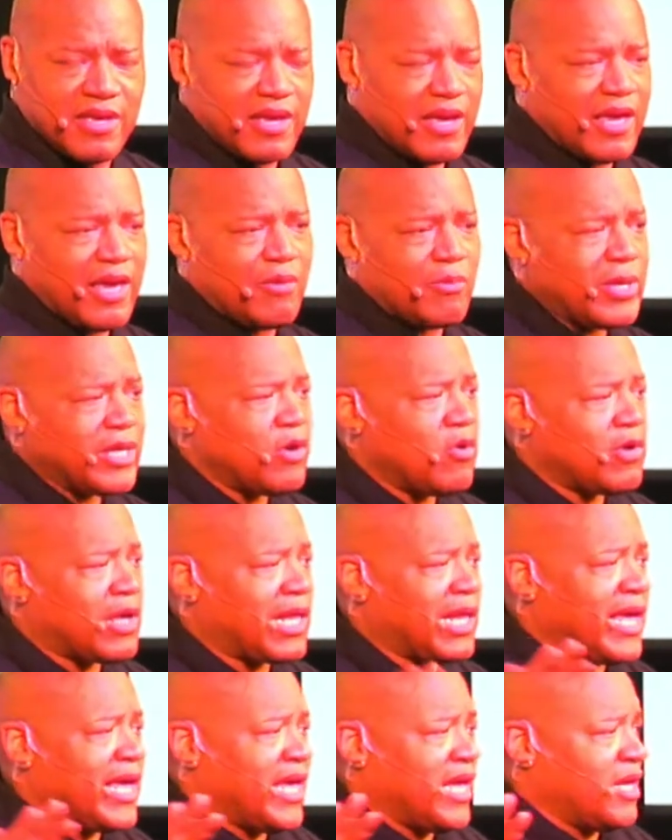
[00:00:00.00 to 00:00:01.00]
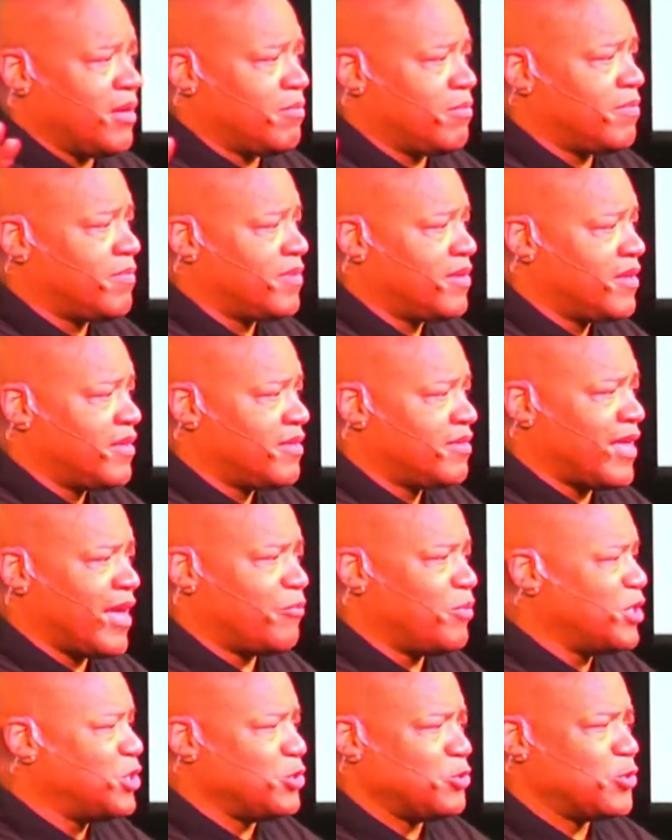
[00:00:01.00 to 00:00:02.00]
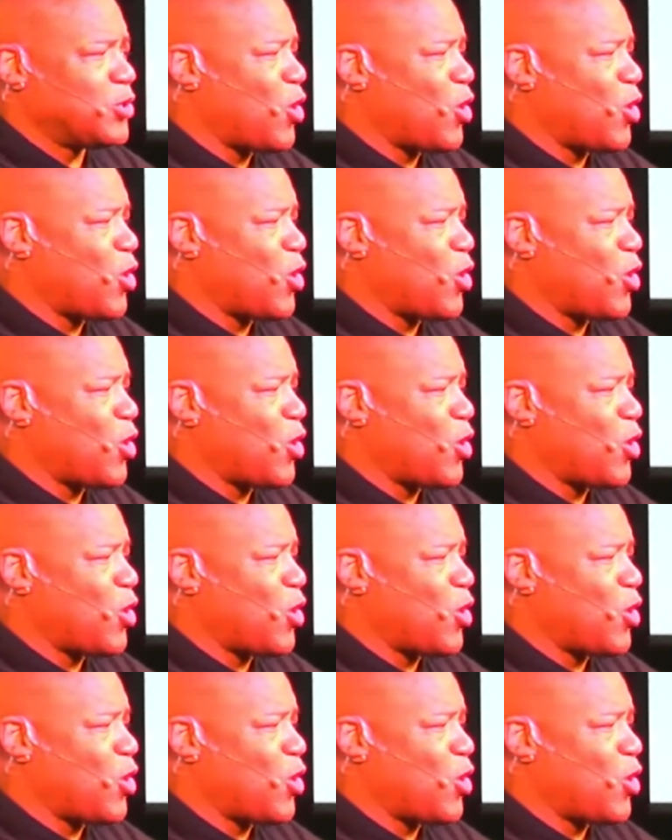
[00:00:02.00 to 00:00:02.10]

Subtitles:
And we don't claim that we do it